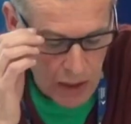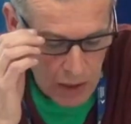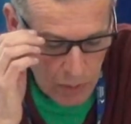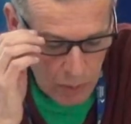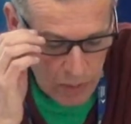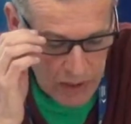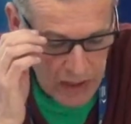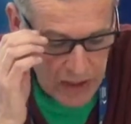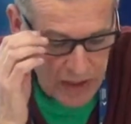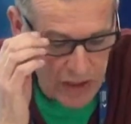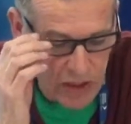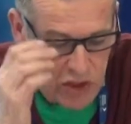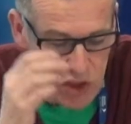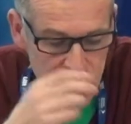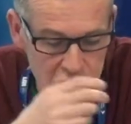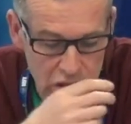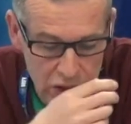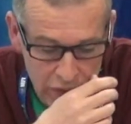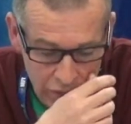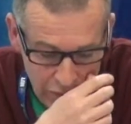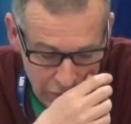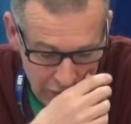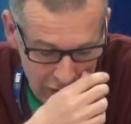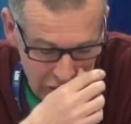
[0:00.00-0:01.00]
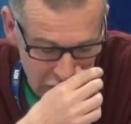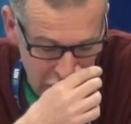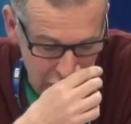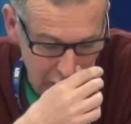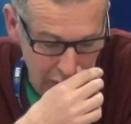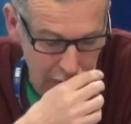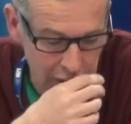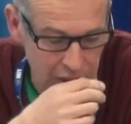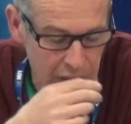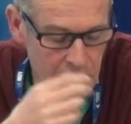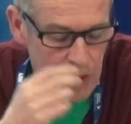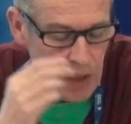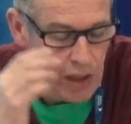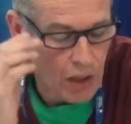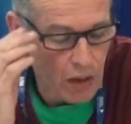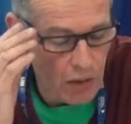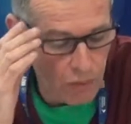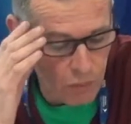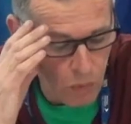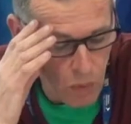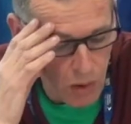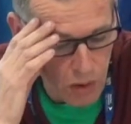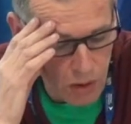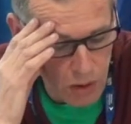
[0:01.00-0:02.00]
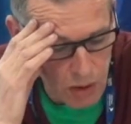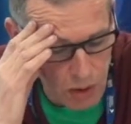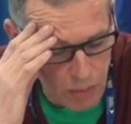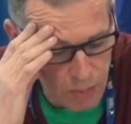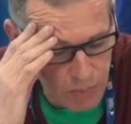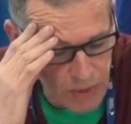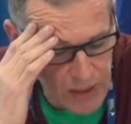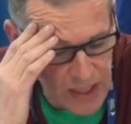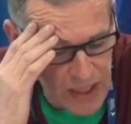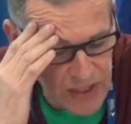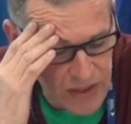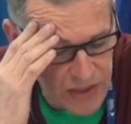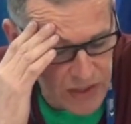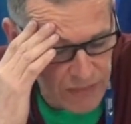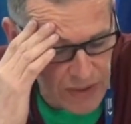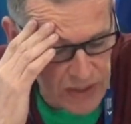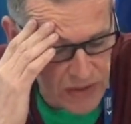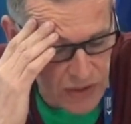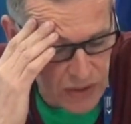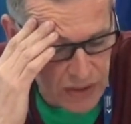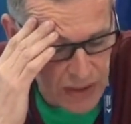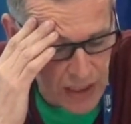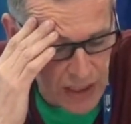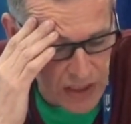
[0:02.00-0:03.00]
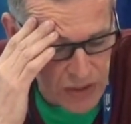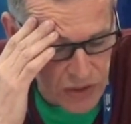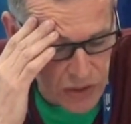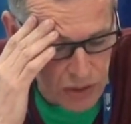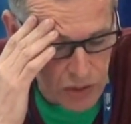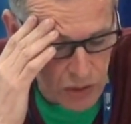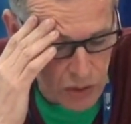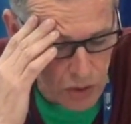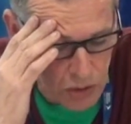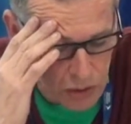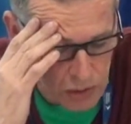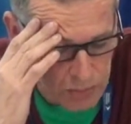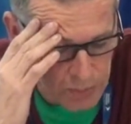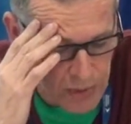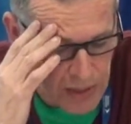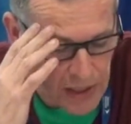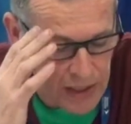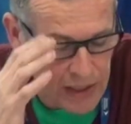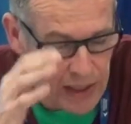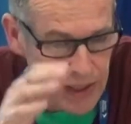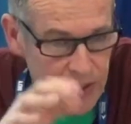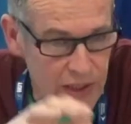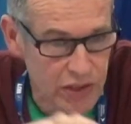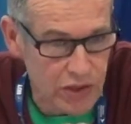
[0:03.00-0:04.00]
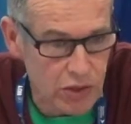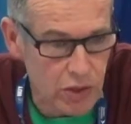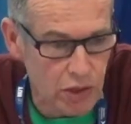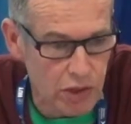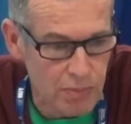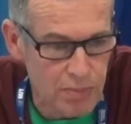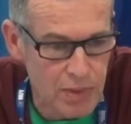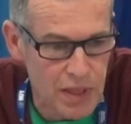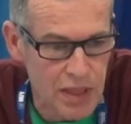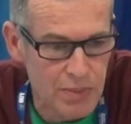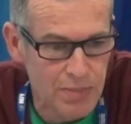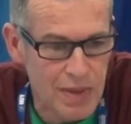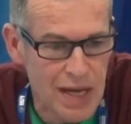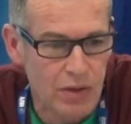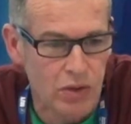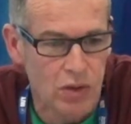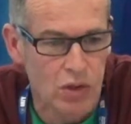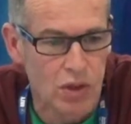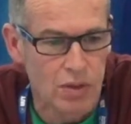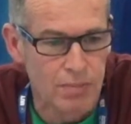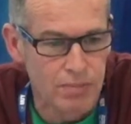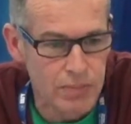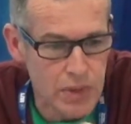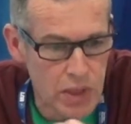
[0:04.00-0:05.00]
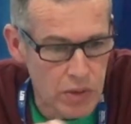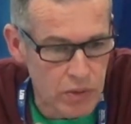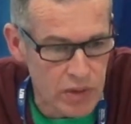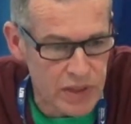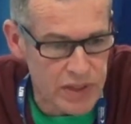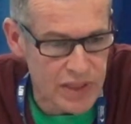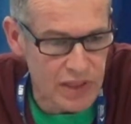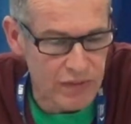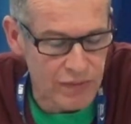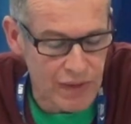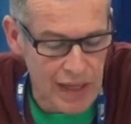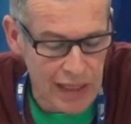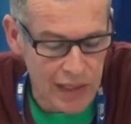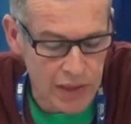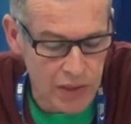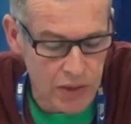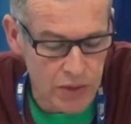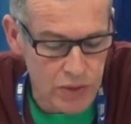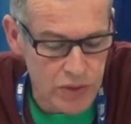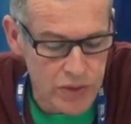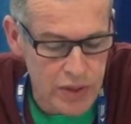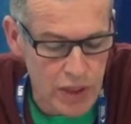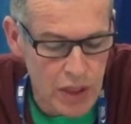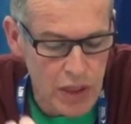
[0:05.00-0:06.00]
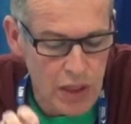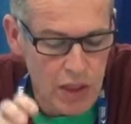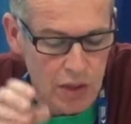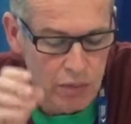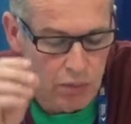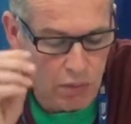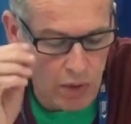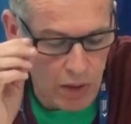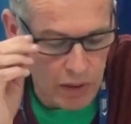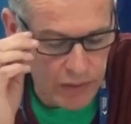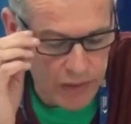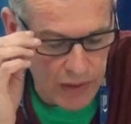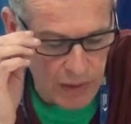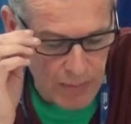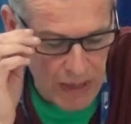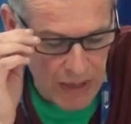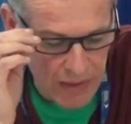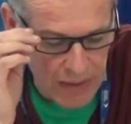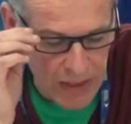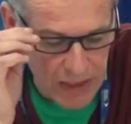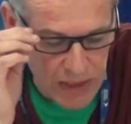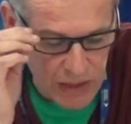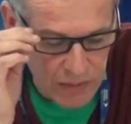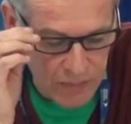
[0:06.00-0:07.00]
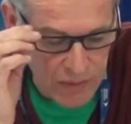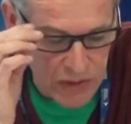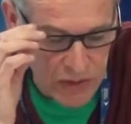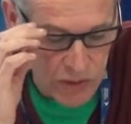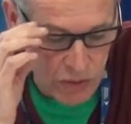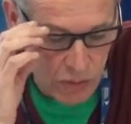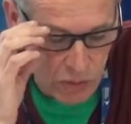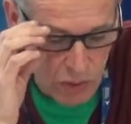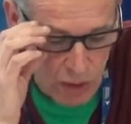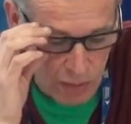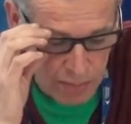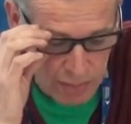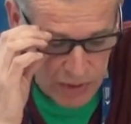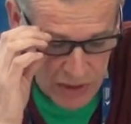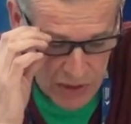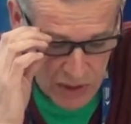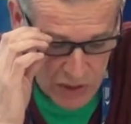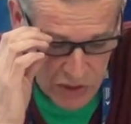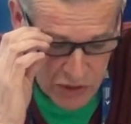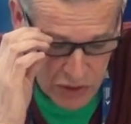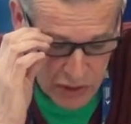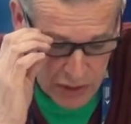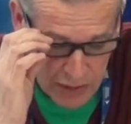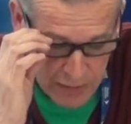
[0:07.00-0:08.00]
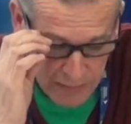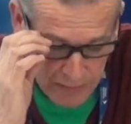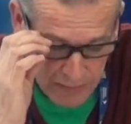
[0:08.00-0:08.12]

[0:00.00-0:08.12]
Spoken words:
We need a new vision of what comprehensive education could be, and it's got to be about community values rather than about individual competition.